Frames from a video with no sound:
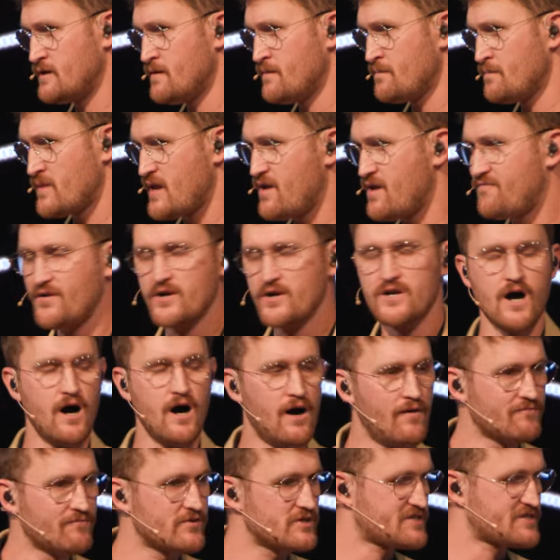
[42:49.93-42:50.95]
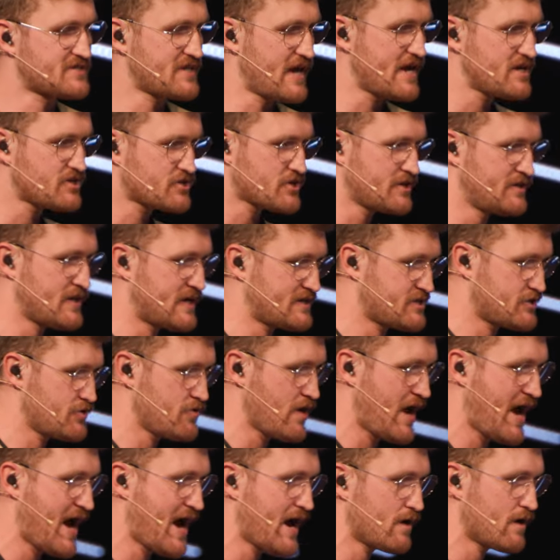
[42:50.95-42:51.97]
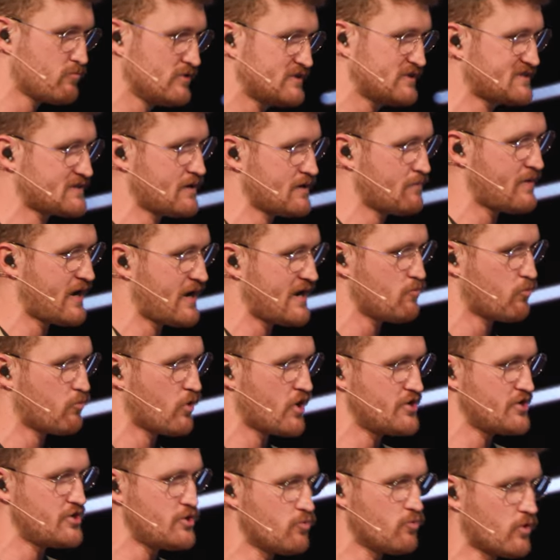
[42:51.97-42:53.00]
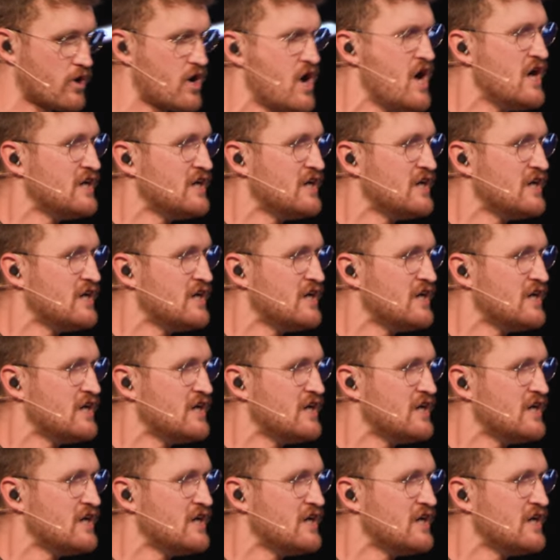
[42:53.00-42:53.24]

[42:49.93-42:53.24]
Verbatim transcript: If a conversation that you had with somebody where you were